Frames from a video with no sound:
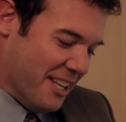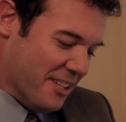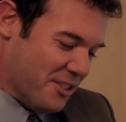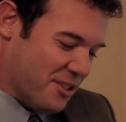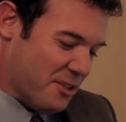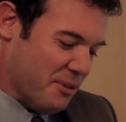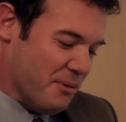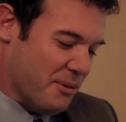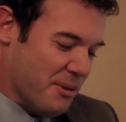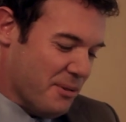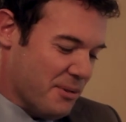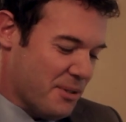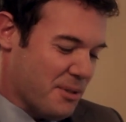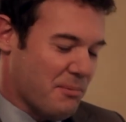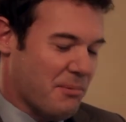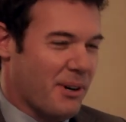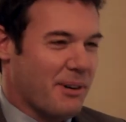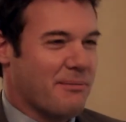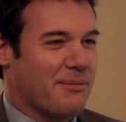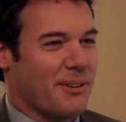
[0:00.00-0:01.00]
and Sue used a
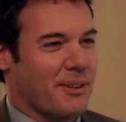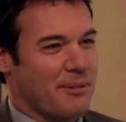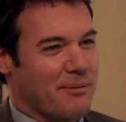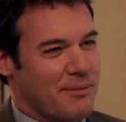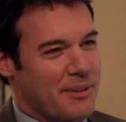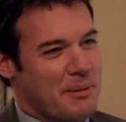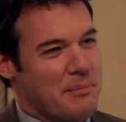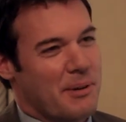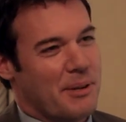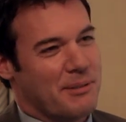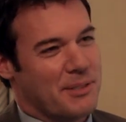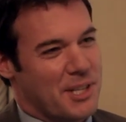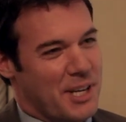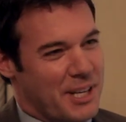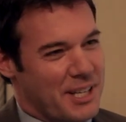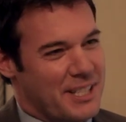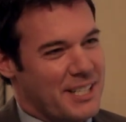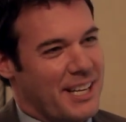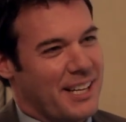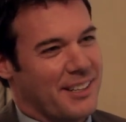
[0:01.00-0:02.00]
word for the female
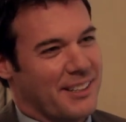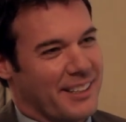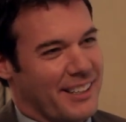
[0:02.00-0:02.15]
genitalia.